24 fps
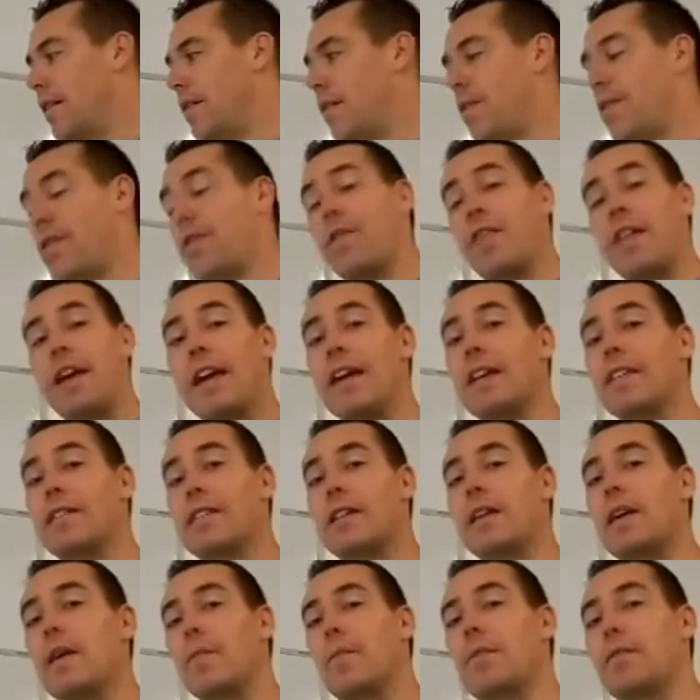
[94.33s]
things to
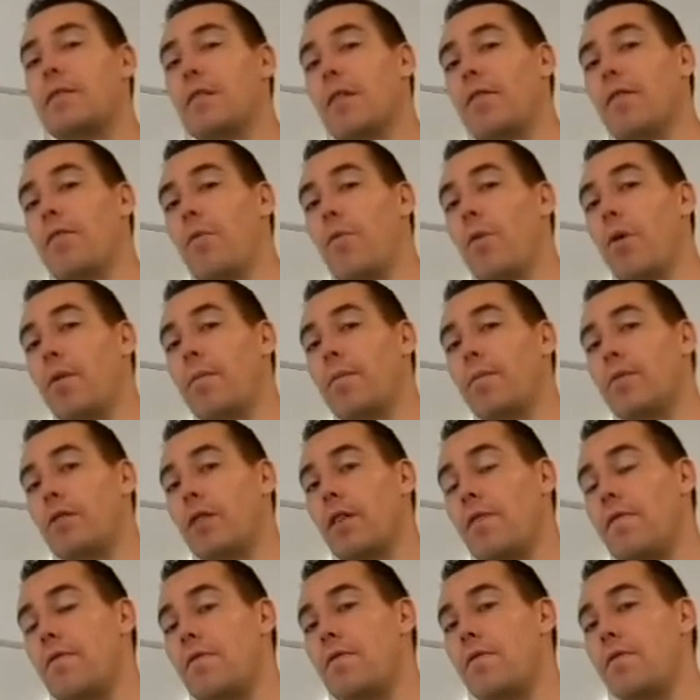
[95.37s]
keep itself warm. So
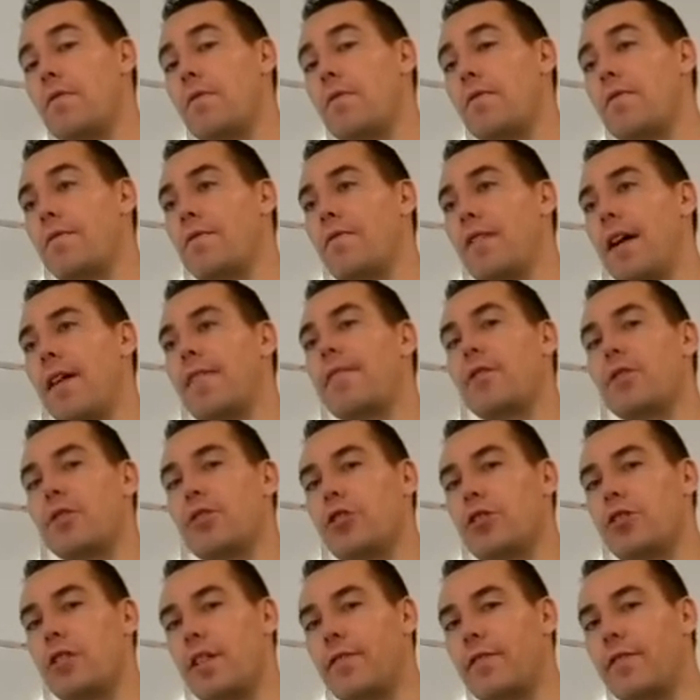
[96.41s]
if you've ever
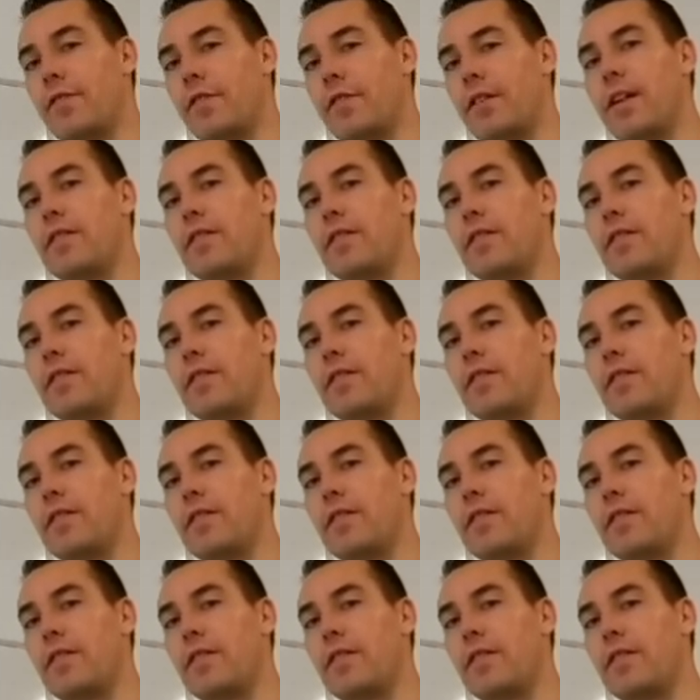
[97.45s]
shivered,